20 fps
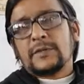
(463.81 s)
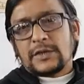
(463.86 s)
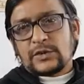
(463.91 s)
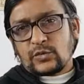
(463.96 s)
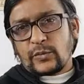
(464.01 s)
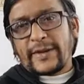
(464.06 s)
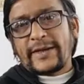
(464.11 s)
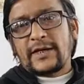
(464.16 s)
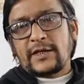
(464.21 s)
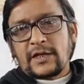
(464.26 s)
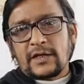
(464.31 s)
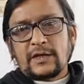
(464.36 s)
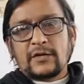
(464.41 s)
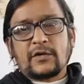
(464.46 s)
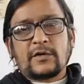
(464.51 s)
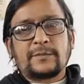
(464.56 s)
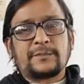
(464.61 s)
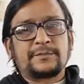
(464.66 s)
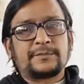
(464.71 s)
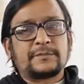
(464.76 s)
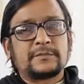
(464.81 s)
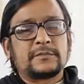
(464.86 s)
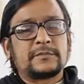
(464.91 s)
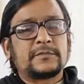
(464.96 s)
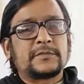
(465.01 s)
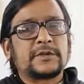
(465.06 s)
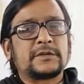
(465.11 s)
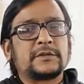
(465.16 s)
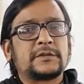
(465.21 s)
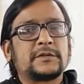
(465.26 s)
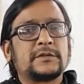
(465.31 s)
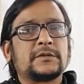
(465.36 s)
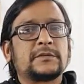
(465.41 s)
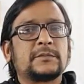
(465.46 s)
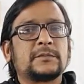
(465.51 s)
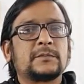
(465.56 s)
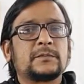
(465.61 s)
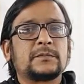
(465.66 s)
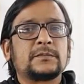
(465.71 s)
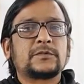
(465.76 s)
20 of
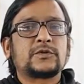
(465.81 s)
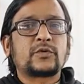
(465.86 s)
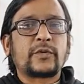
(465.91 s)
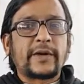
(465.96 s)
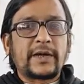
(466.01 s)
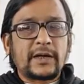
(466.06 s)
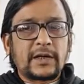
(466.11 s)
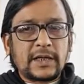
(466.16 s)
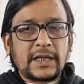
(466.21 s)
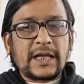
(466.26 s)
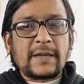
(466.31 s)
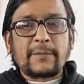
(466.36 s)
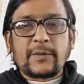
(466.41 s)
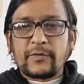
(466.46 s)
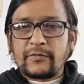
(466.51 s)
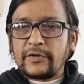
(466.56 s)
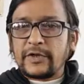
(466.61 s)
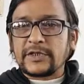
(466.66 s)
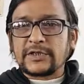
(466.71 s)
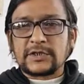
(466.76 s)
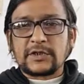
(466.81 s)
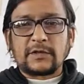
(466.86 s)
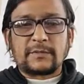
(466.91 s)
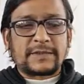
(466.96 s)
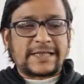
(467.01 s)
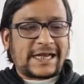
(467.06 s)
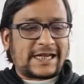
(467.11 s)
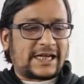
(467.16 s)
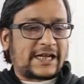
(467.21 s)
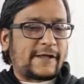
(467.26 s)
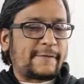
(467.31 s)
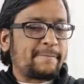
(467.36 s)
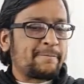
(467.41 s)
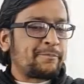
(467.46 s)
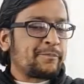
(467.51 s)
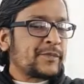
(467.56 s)
20 abbreviation of that type,